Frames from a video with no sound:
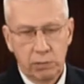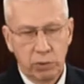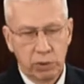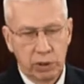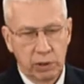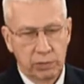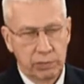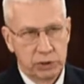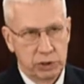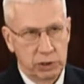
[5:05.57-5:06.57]
more
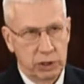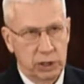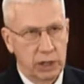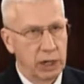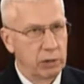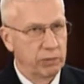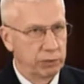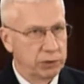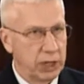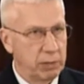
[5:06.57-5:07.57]

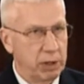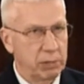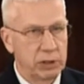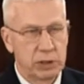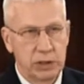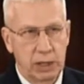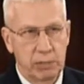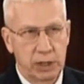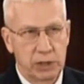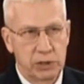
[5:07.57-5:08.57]
full-time airmen to
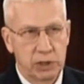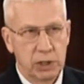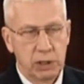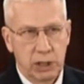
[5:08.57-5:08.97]
that base,